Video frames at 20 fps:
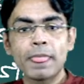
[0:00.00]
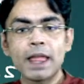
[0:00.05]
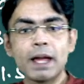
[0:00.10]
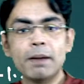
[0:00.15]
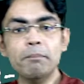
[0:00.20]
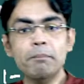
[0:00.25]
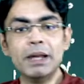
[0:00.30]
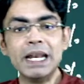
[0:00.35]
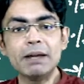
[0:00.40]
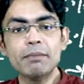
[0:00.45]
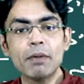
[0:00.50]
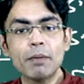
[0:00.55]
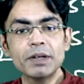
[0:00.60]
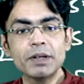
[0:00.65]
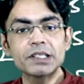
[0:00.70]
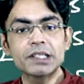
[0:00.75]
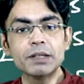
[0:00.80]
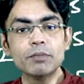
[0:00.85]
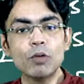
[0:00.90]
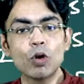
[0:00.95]
Minimum
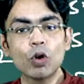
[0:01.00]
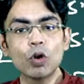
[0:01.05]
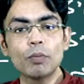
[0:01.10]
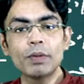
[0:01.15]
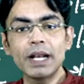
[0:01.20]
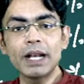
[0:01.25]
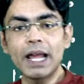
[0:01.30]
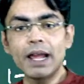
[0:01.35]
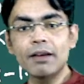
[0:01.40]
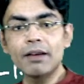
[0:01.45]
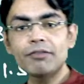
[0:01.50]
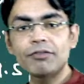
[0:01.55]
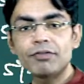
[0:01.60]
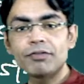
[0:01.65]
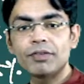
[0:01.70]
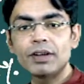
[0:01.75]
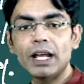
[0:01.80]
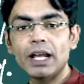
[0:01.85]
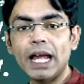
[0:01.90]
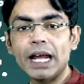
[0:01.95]
is hemoglobin F,
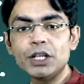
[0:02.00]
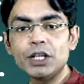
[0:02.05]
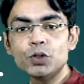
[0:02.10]
and